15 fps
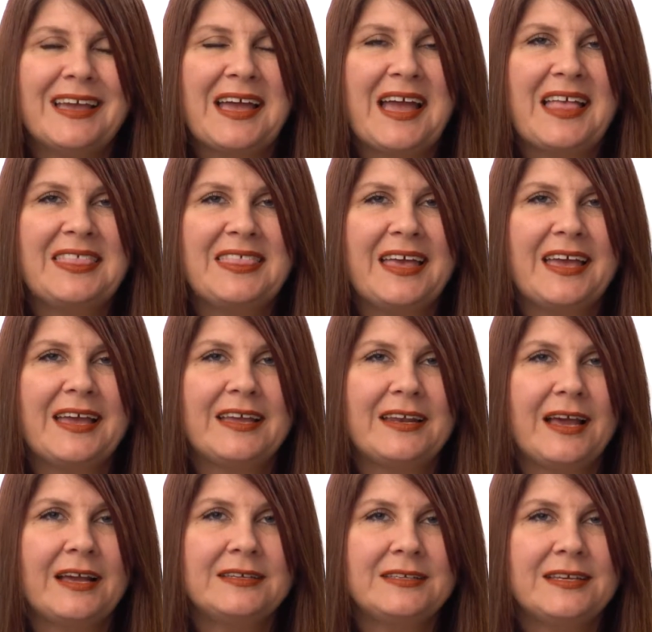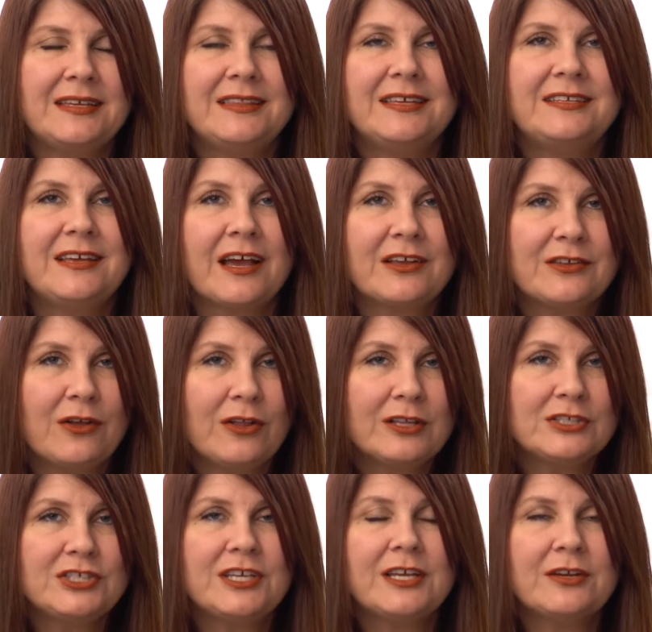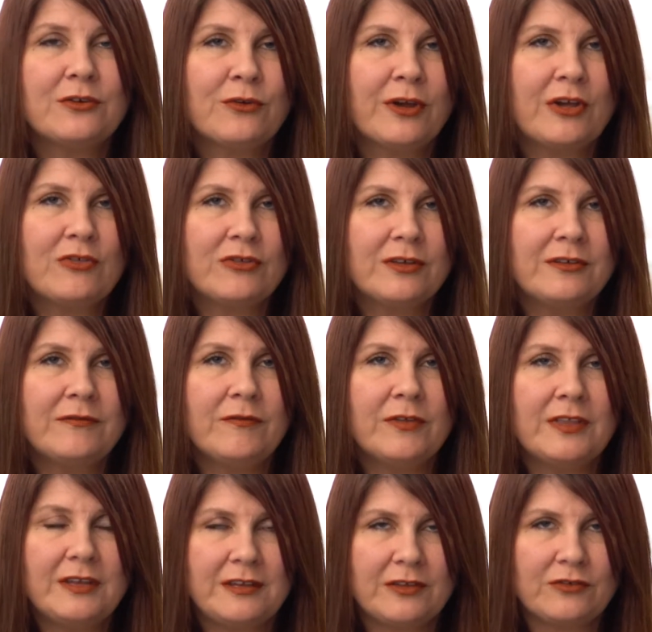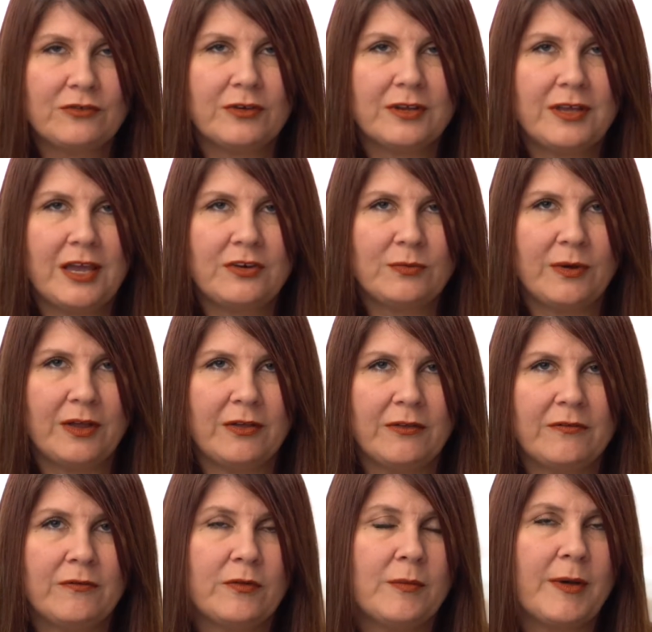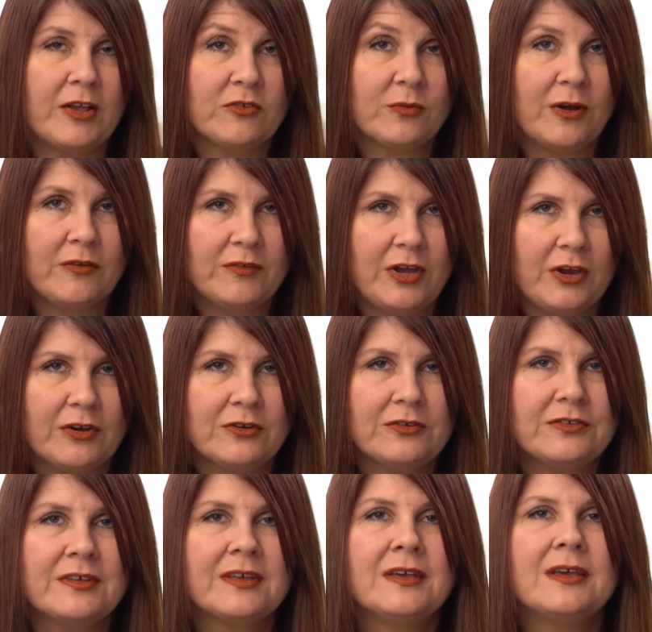and then I did the technology integration for the district K-12 for about 12 years,